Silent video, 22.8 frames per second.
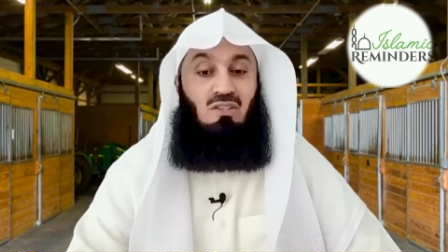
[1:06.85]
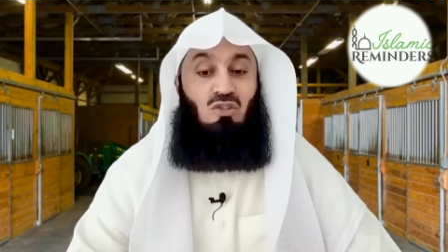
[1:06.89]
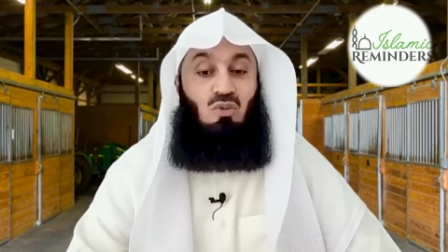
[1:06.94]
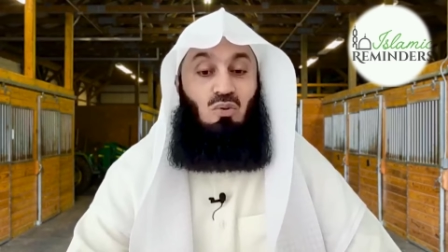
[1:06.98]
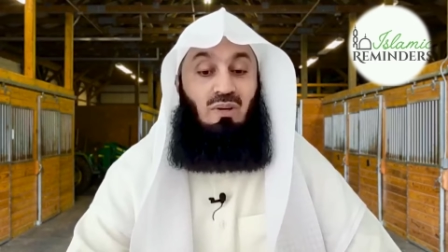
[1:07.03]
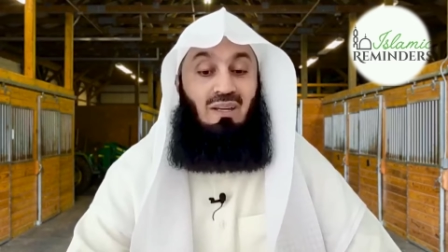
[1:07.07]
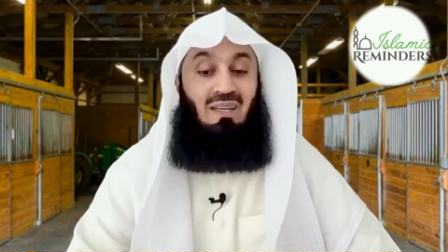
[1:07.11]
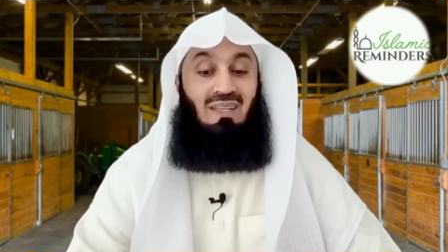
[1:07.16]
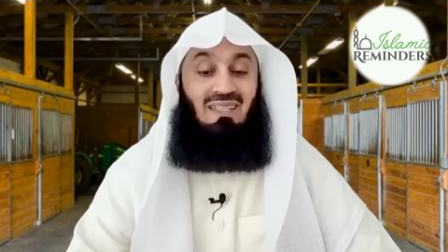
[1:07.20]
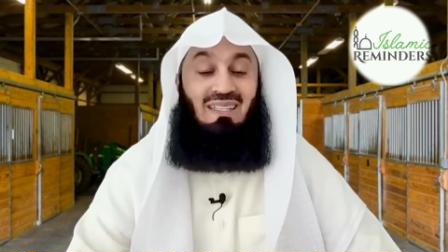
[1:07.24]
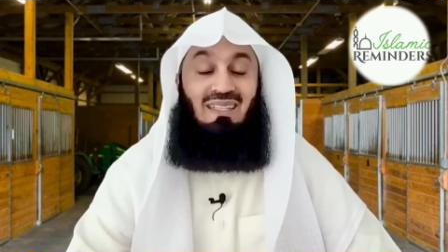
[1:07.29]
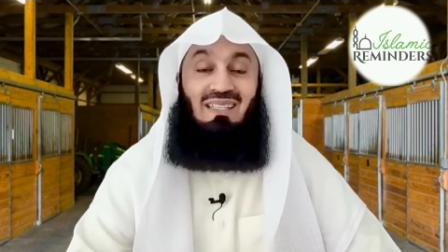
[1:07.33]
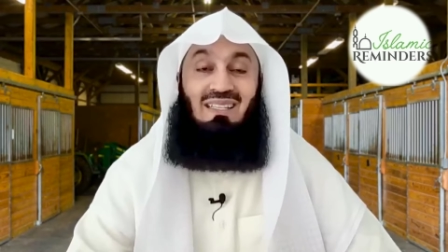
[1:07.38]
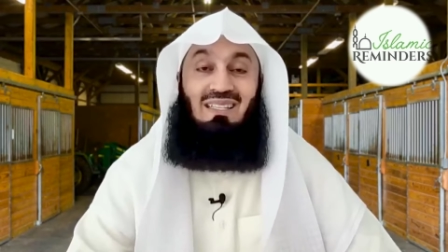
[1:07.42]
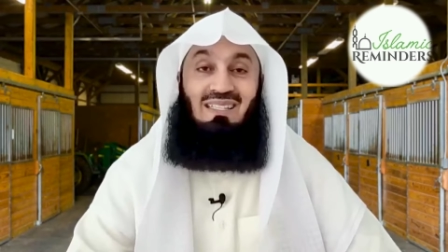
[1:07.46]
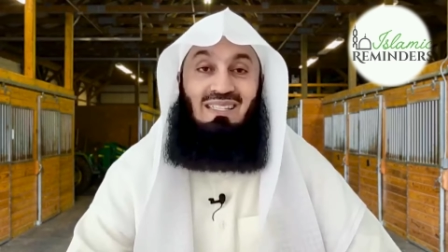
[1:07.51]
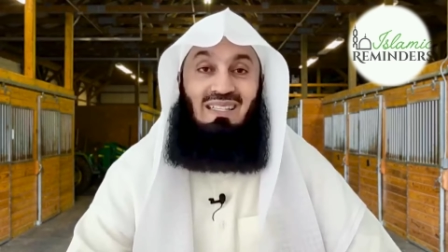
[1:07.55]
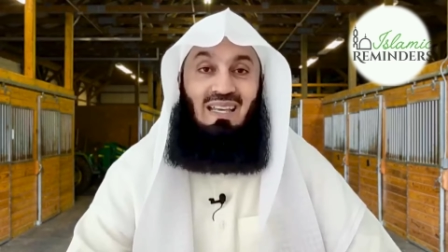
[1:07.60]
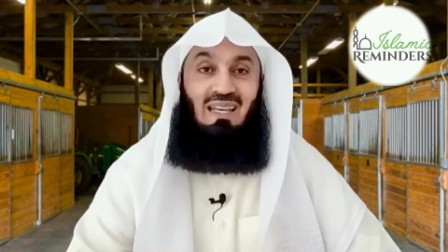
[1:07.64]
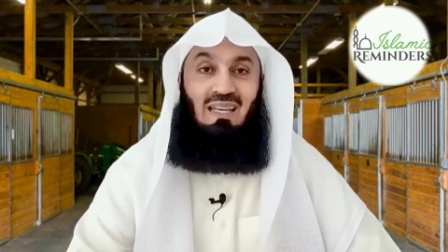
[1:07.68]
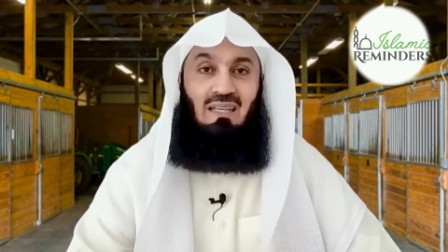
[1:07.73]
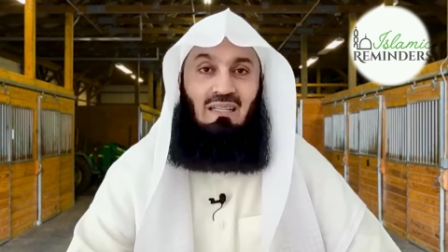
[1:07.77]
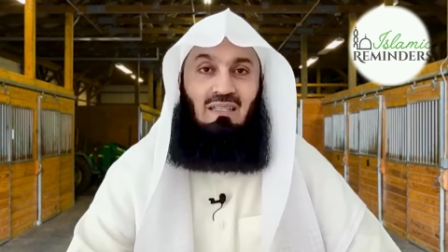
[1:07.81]
so he didn't
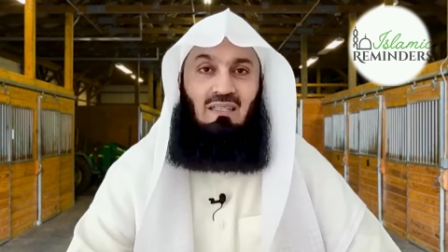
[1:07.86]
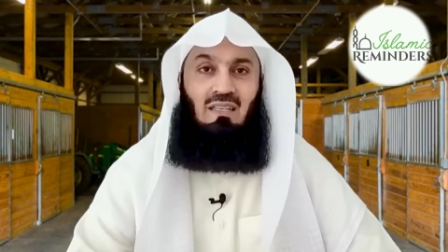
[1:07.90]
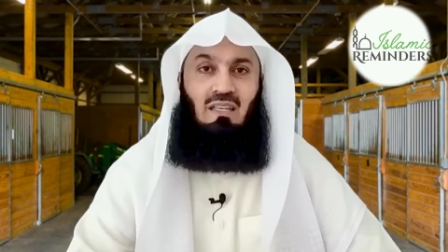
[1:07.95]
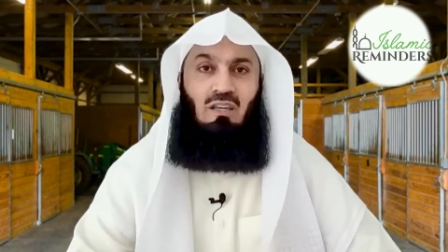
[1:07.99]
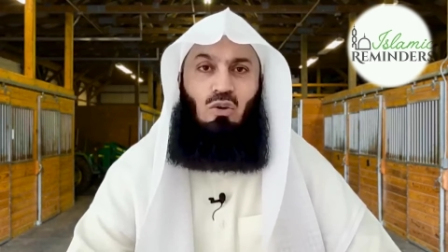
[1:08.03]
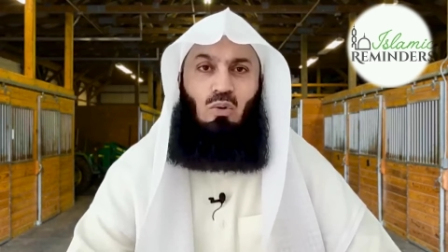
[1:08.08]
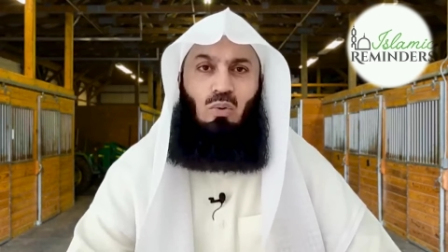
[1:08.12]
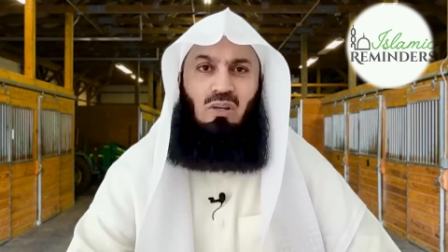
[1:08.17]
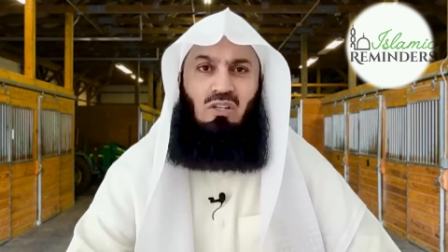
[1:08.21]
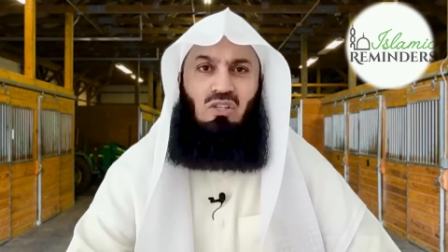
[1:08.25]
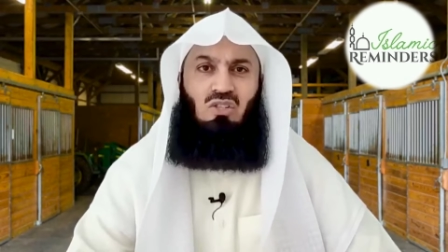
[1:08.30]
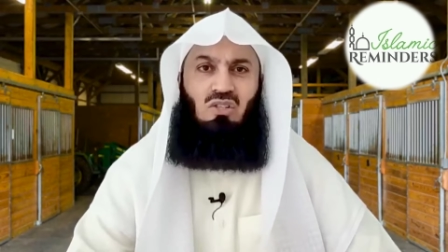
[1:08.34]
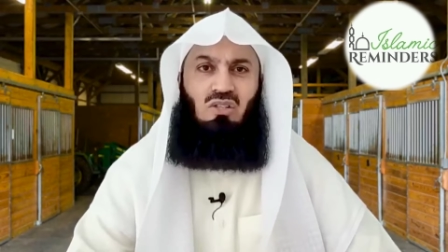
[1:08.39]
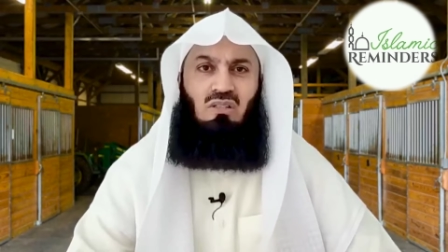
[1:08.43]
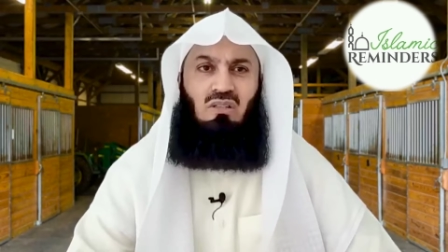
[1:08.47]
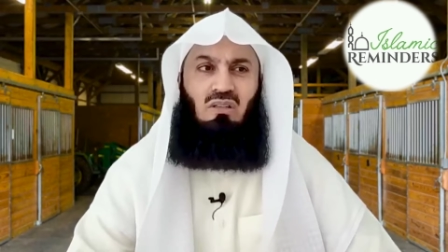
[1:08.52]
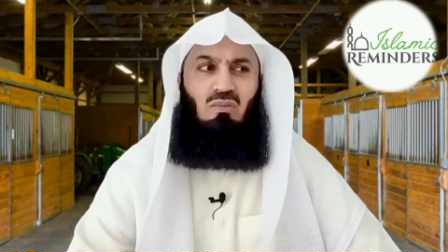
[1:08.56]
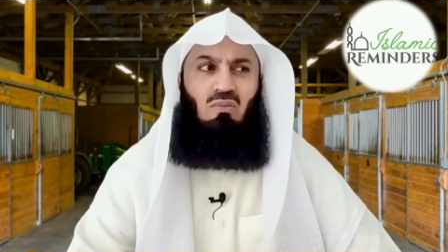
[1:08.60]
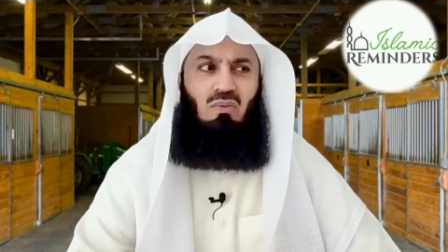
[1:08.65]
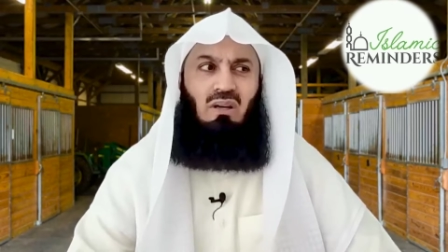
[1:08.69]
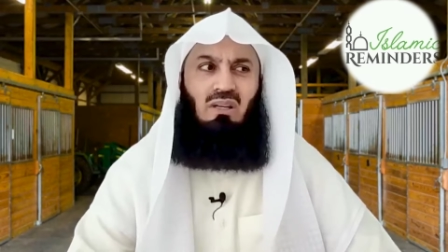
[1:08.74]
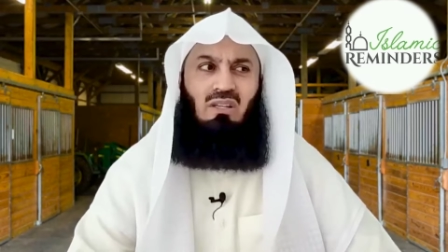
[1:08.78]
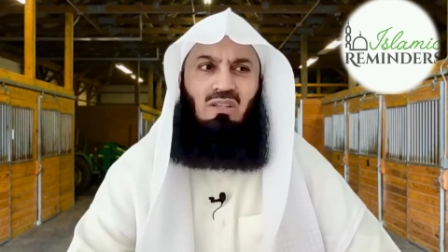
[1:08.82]
say it. He questioned
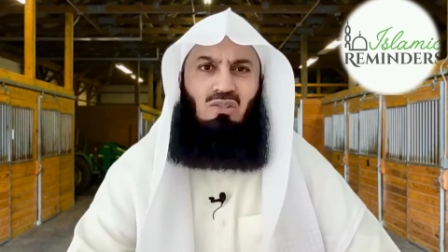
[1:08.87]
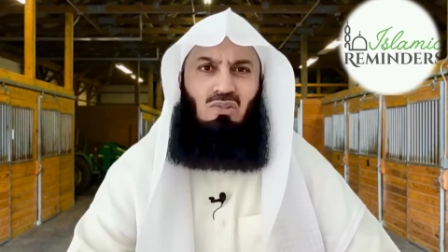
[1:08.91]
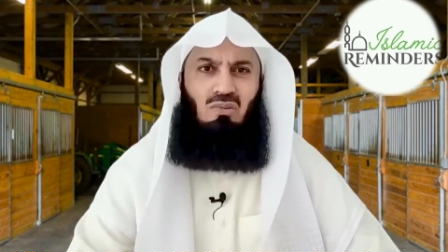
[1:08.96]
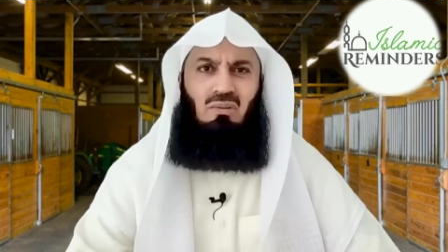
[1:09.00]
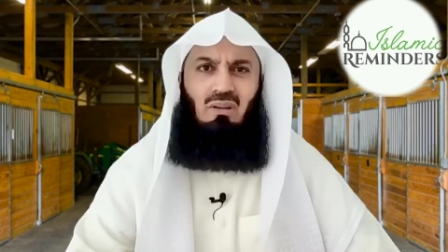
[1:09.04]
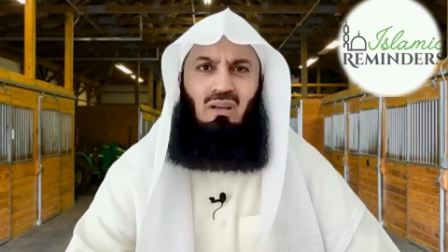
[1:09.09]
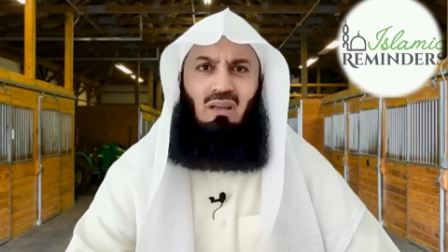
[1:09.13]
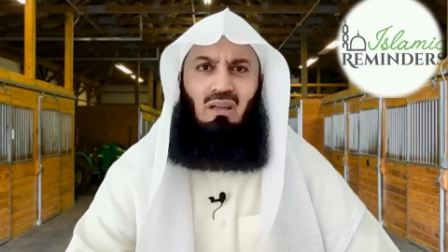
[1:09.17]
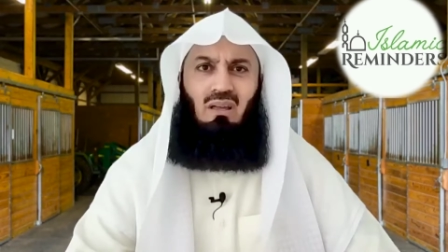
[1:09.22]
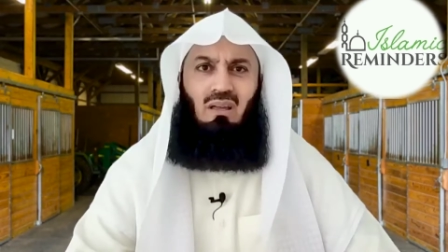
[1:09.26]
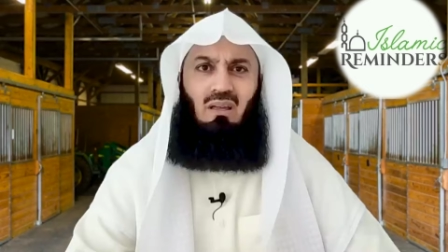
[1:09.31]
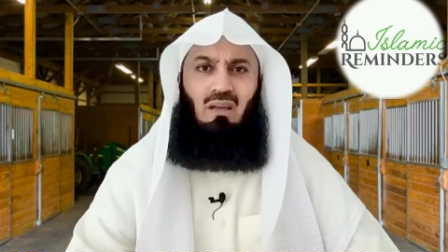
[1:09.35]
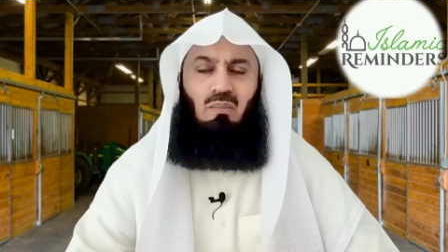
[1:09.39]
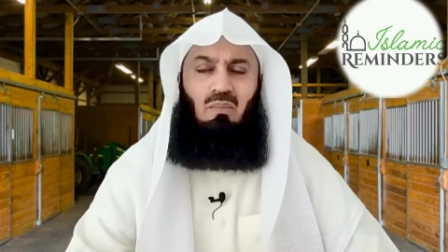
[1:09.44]
it. Why should I?